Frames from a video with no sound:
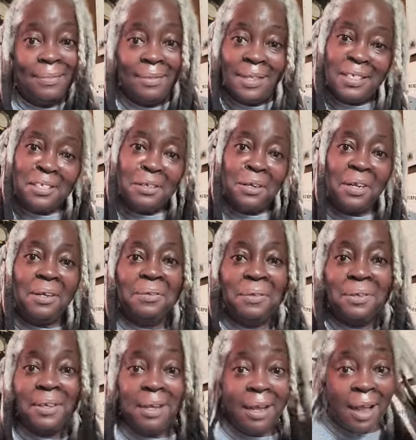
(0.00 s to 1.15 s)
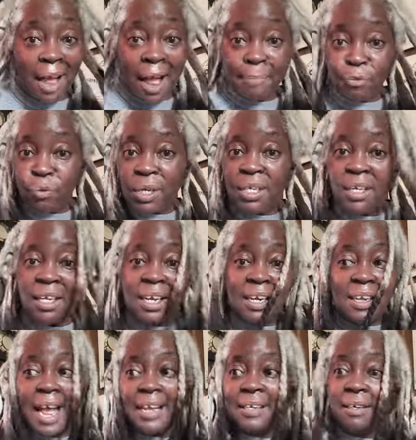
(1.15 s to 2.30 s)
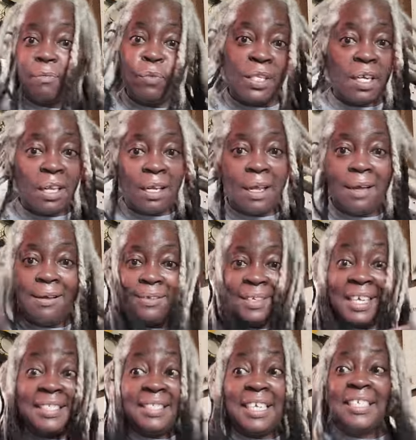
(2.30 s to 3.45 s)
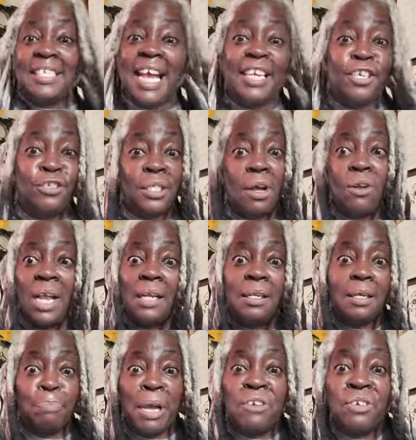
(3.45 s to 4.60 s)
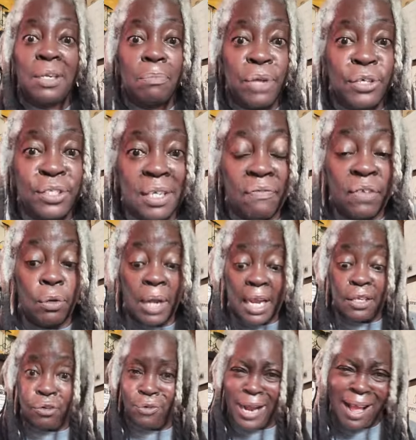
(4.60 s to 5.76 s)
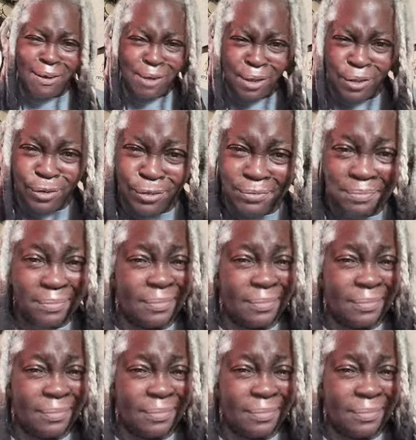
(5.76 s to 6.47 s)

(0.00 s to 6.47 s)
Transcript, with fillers: Then do you. I'm the one looking like with the glow. sixty-eight years old. I look better than most of you, and you're how old?